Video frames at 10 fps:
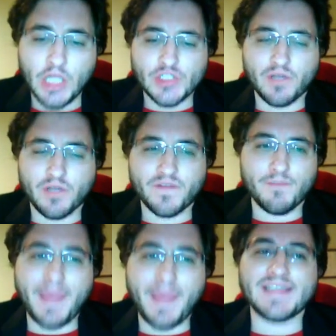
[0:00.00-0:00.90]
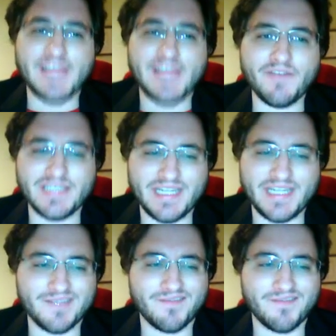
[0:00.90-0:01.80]
So for the May
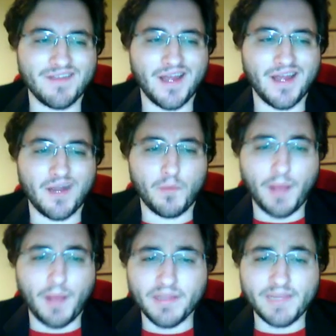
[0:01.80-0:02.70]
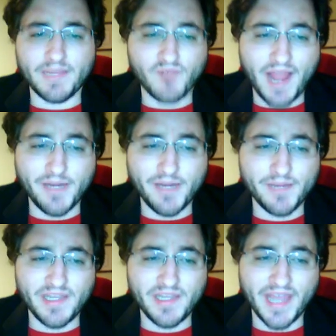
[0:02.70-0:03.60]
17th Republican primary
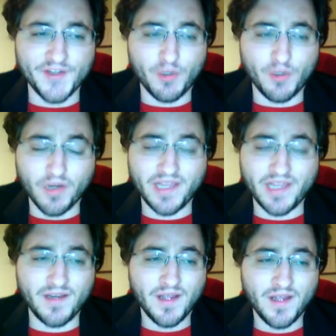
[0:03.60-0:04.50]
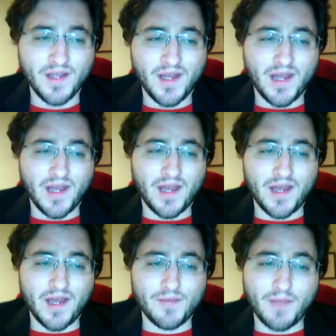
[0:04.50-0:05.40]
being held in Oregon,
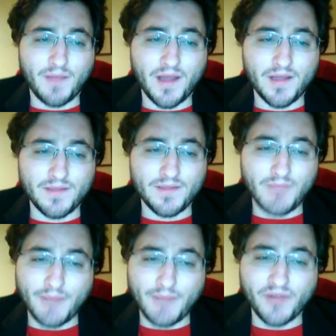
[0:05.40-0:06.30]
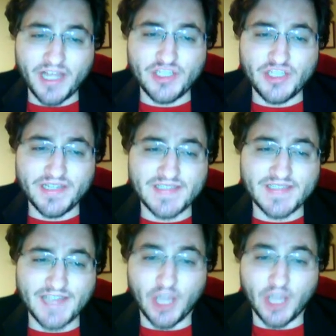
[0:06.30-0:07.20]
my prediction is
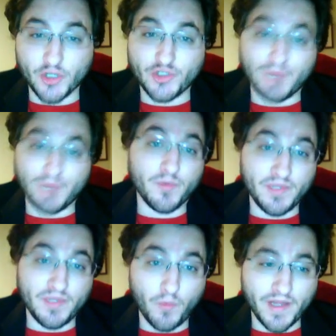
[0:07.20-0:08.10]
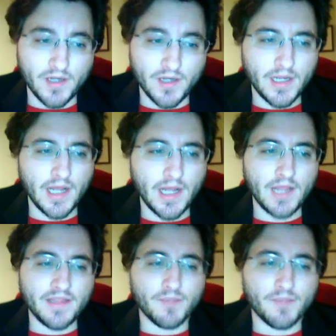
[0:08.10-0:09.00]
that Donald Trump will be the winner.
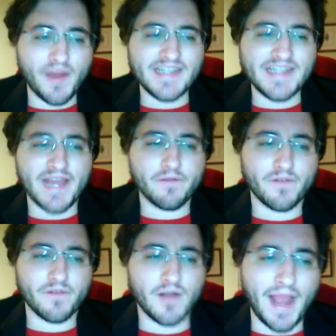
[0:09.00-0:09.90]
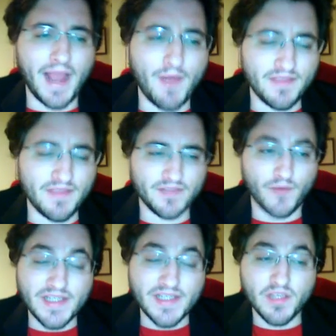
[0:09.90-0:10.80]
And then the breakdown for how I think the
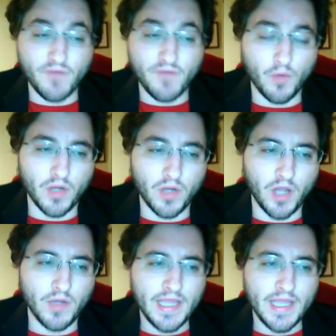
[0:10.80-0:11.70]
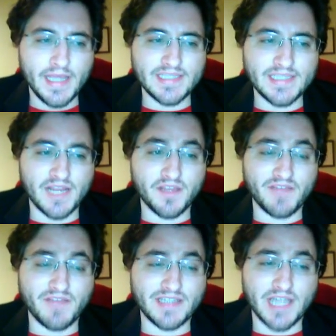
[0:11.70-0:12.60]
rest of the vote will go is I
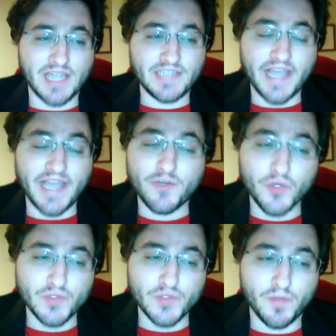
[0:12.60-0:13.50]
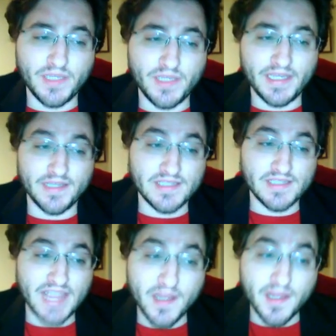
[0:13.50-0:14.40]
think that Ted Cruz will be in
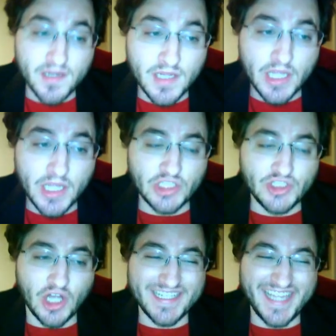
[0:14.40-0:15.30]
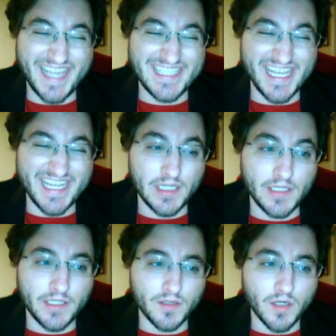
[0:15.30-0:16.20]
second, John Kasich
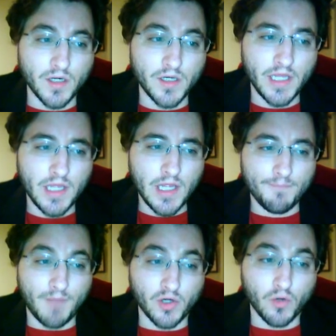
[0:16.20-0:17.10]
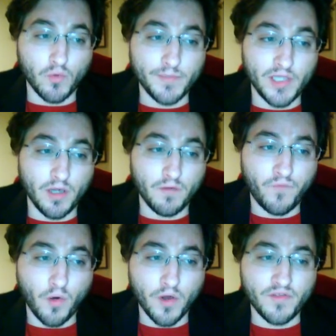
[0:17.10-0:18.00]
in third, Marco Rubio
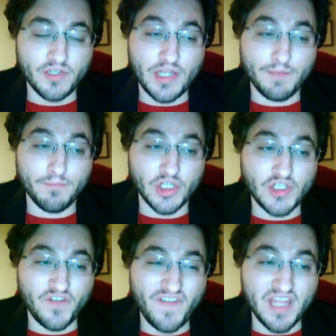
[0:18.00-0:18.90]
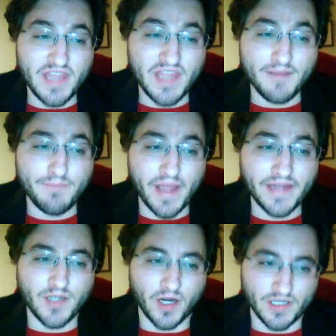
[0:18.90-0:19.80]
fourth, Jeb Bush fifth, and
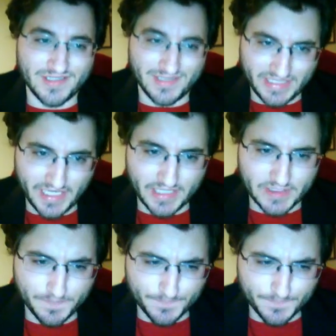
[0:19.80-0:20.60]
Ben Carson sixth.